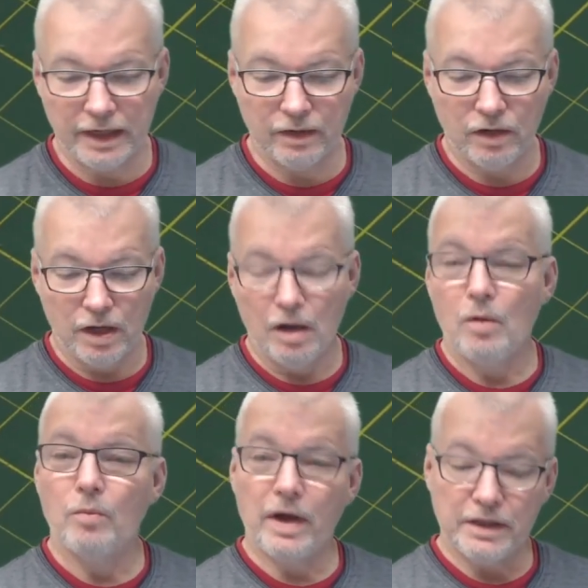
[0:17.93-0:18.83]
Now,
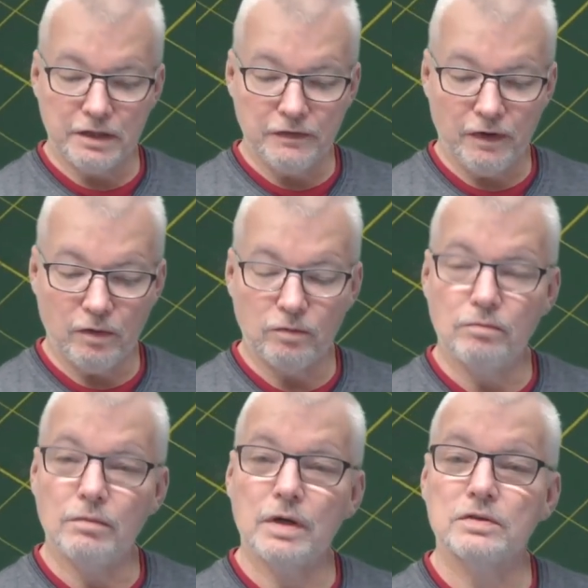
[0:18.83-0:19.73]
by default,
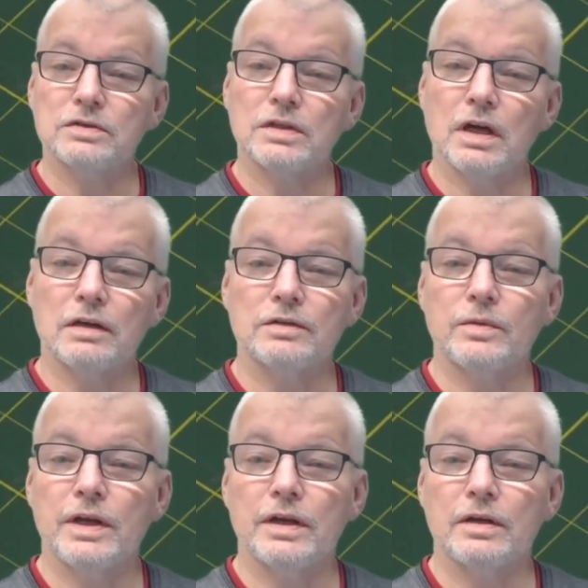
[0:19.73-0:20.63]
most
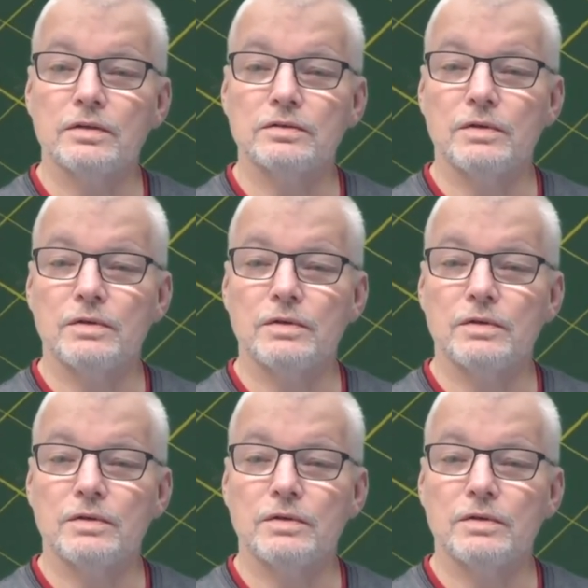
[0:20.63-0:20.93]
Arduinos,